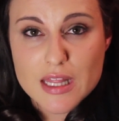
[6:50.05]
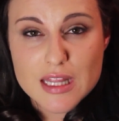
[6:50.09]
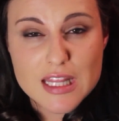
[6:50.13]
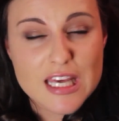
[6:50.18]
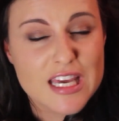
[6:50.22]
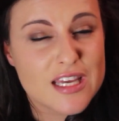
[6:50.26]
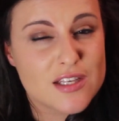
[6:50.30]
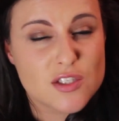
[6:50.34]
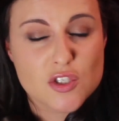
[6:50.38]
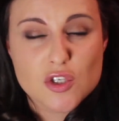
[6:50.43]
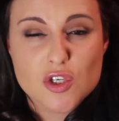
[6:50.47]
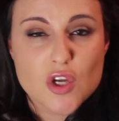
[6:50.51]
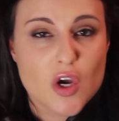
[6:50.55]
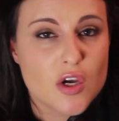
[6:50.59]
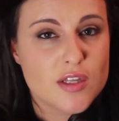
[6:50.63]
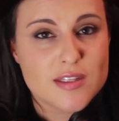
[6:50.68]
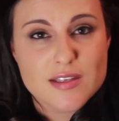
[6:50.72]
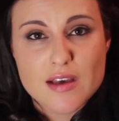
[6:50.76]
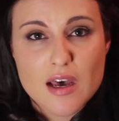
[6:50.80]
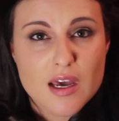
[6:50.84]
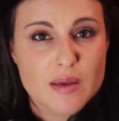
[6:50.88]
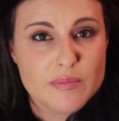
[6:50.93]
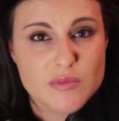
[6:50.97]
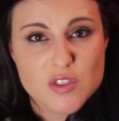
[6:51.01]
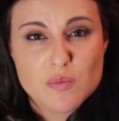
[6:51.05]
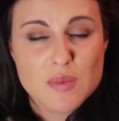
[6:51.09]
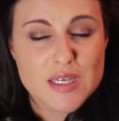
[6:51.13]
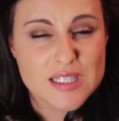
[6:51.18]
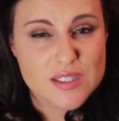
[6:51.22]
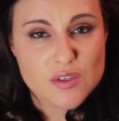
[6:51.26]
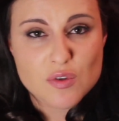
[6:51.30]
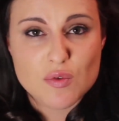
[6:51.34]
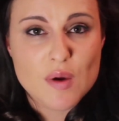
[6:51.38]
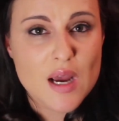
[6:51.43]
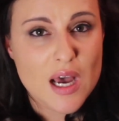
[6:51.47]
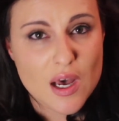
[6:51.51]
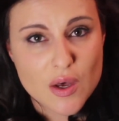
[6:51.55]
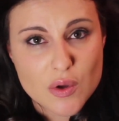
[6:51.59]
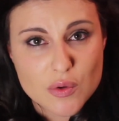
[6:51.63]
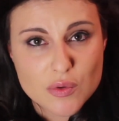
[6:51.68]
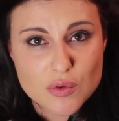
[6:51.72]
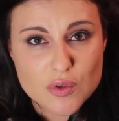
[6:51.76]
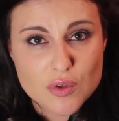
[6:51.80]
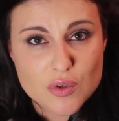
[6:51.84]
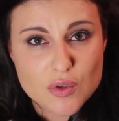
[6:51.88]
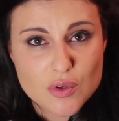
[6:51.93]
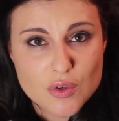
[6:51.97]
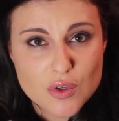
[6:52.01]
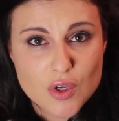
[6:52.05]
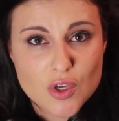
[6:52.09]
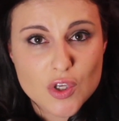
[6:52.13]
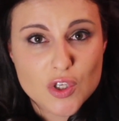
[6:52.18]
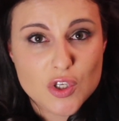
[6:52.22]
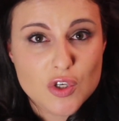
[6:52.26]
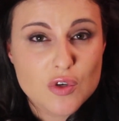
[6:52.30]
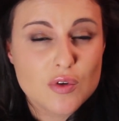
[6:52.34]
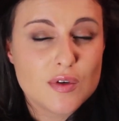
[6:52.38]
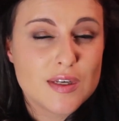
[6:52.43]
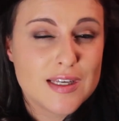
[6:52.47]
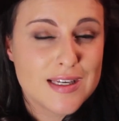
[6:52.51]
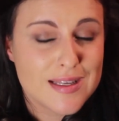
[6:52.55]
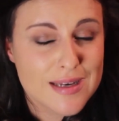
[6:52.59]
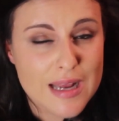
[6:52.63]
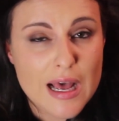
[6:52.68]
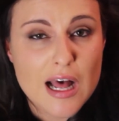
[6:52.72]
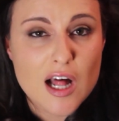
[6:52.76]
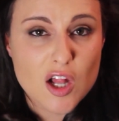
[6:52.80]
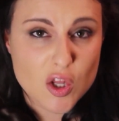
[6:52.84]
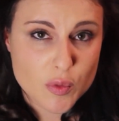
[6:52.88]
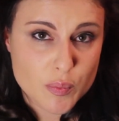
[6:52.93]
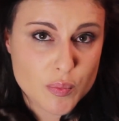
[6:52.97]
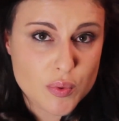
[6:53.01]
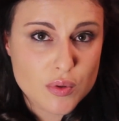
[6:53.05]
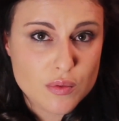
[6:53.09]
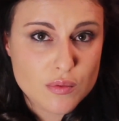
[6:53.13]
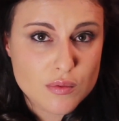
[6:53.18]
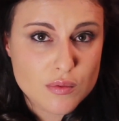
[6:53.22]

There is no time to mess around. You need help.